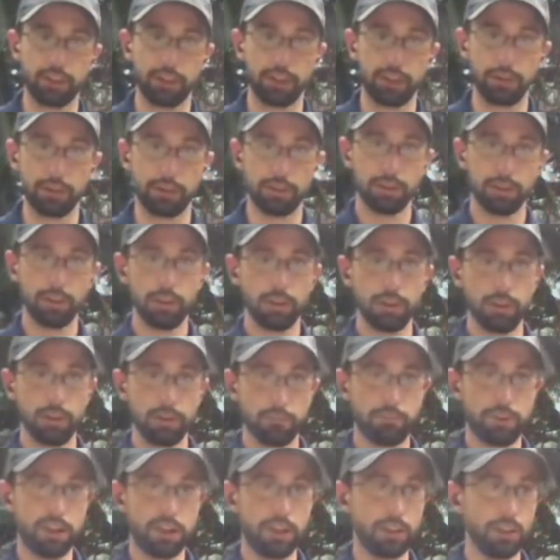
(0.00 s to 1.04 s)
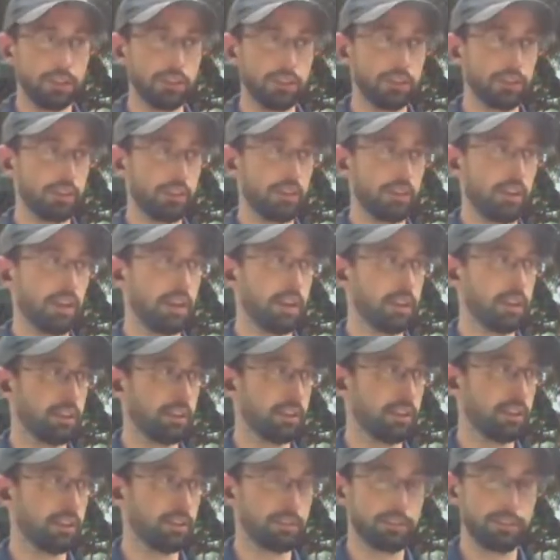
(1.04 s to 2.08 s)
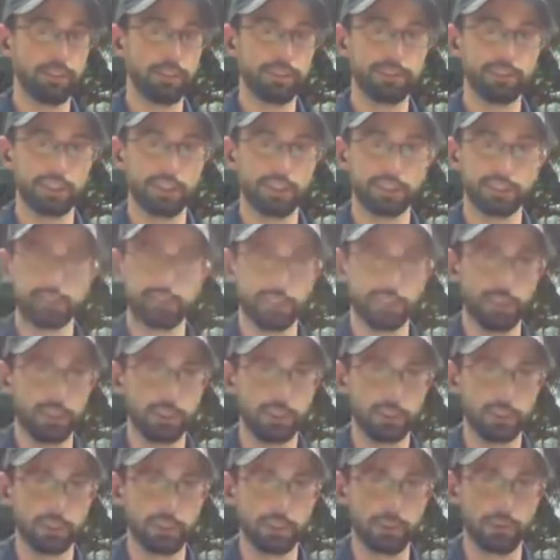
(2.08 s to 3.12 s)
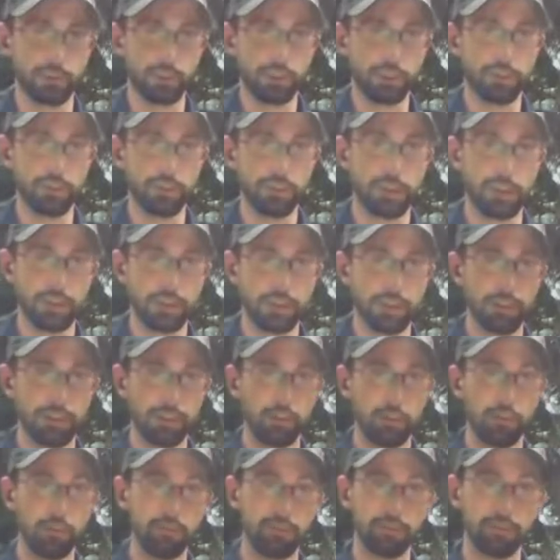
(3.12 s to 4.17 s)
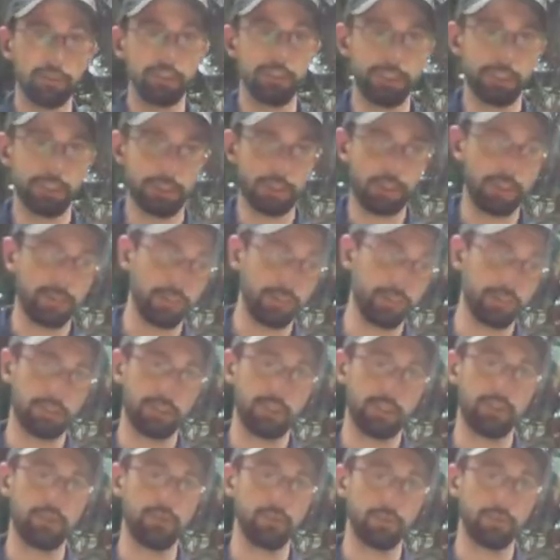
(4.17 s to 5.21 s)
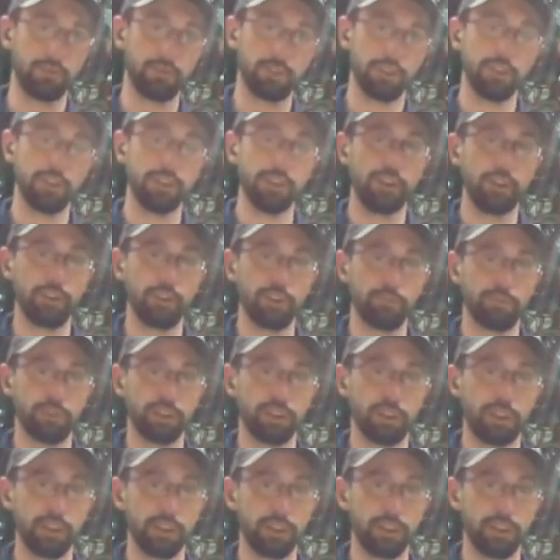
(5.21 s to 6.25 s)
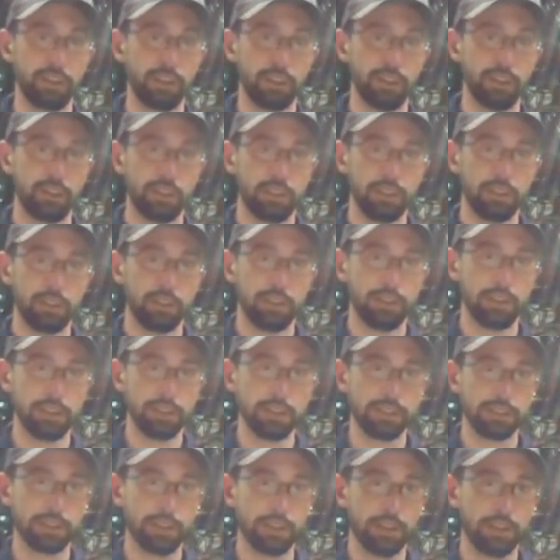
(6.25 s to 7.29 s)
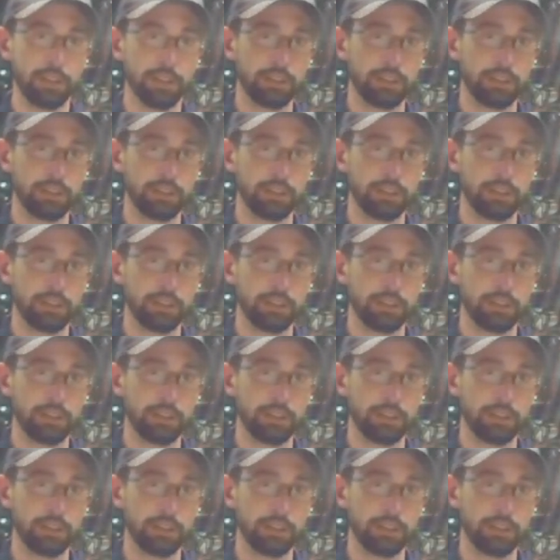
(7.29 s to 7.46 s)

their pollen, and insects will get all coated in that and hopefully travel to another plant as